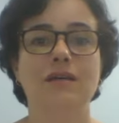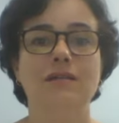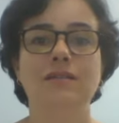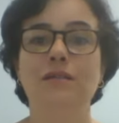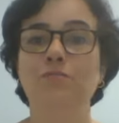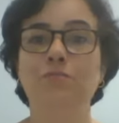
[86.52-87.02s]

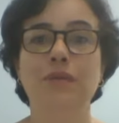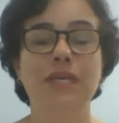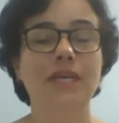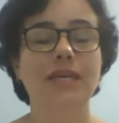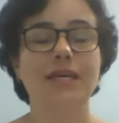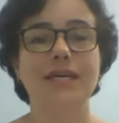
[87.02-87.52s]
The
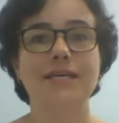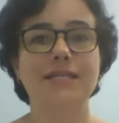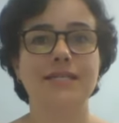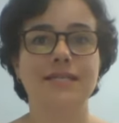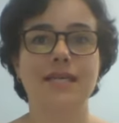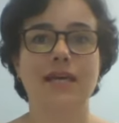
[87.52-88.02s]
B is
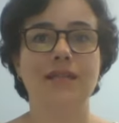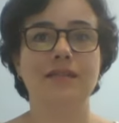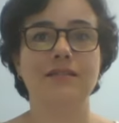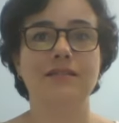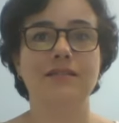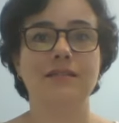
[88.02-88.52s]

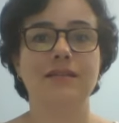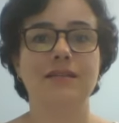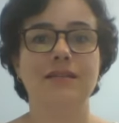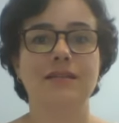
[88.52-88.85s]
silent.